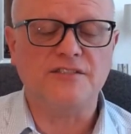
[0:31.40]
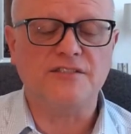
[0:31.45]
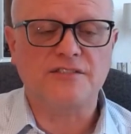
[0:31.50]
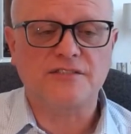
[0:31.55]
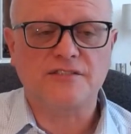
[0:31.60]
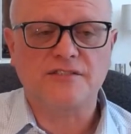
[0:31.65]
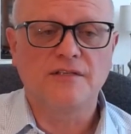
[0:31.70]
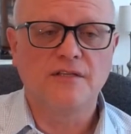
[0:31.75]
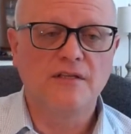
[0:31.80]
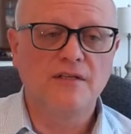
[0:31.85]

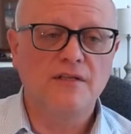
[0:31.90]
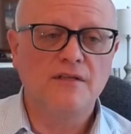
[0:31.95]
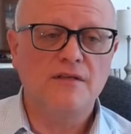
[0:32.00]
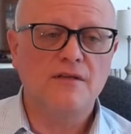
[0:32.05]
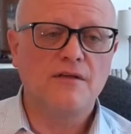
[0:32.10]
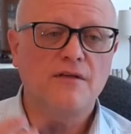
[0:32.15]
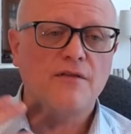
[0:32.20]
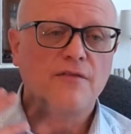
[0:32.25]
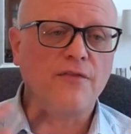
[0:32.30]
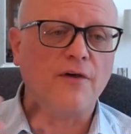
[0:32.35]
just
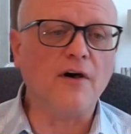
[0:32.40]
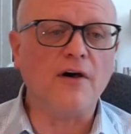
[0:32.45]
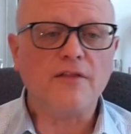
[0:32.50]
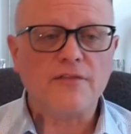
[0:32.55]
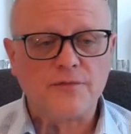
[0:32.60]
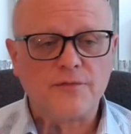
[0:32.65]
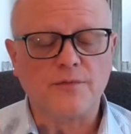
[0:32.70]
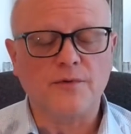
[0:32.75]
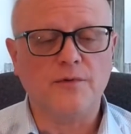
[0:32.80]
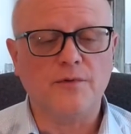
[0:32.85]

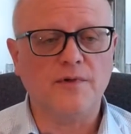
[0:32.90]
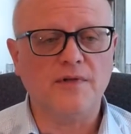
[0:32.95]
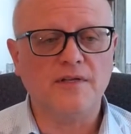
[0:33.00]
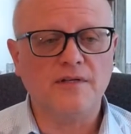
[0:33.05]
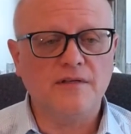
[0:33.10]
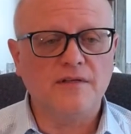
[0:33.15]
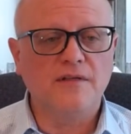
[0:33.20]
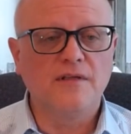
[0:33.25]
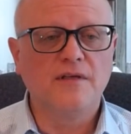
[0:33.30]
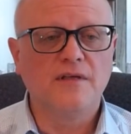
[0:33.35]
thought through
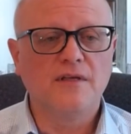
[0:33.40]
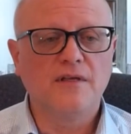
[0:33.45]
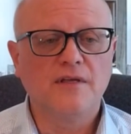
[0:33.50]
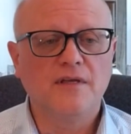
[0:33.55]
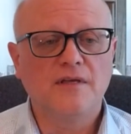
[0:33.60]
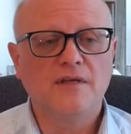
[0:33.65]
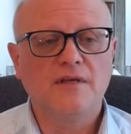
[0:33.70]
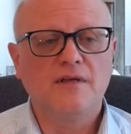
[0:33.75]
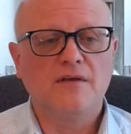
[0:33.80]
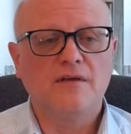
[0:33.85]
it,
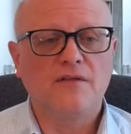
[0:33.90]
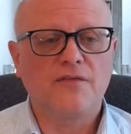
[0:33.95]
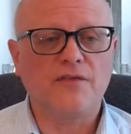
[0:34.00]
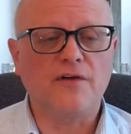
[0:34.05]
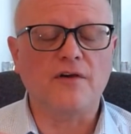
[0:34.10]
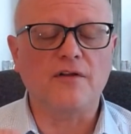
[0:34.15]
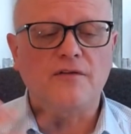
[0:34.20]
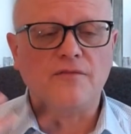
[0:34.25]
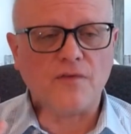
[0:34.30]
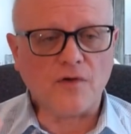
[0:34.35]

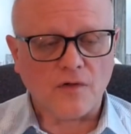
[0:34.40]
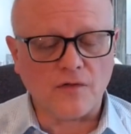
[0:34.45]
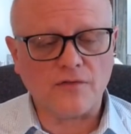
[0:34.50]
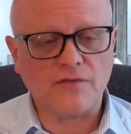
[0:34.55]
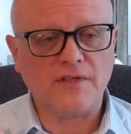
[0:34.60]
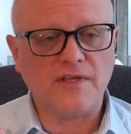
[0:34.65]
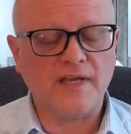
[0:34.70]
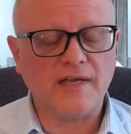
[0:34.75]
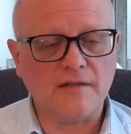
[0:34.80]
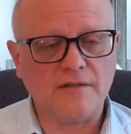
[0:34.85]
thought of all
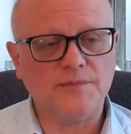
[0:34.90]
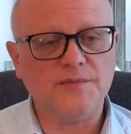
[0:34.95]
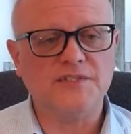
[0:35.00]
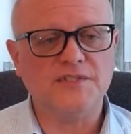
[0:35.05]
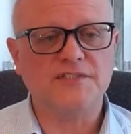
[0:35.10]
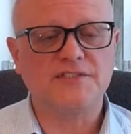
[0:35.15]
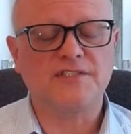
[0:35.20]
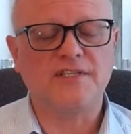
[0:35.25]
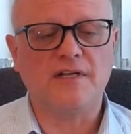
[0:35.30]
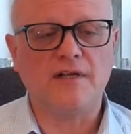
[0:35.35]
the
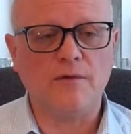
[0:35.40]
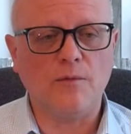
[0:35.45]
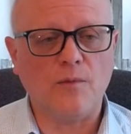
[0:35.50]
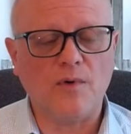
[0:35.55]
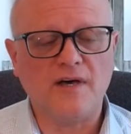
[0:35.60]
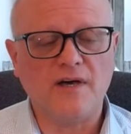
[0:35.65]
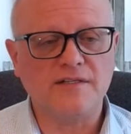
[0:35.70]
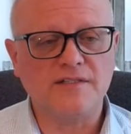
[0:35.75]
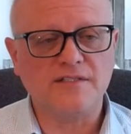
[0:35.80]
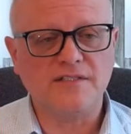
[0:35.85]
elements that I
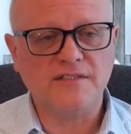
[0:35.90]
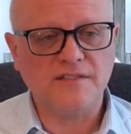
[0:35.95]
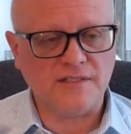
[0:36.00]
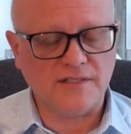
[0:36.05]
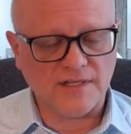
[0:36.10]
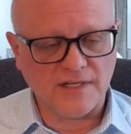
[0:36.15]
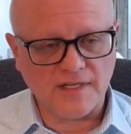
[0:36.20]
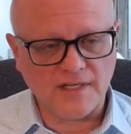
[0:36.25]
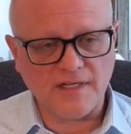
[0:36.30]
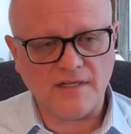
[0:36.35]
wanted
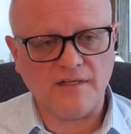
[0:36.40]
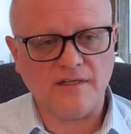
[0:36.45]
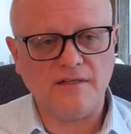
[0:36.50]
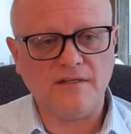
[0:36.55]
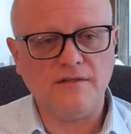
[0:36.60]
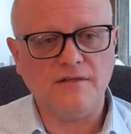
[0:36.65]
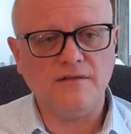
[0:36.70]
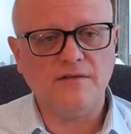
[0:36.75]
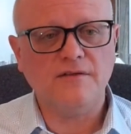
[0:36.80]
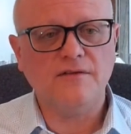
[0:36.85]
and needed,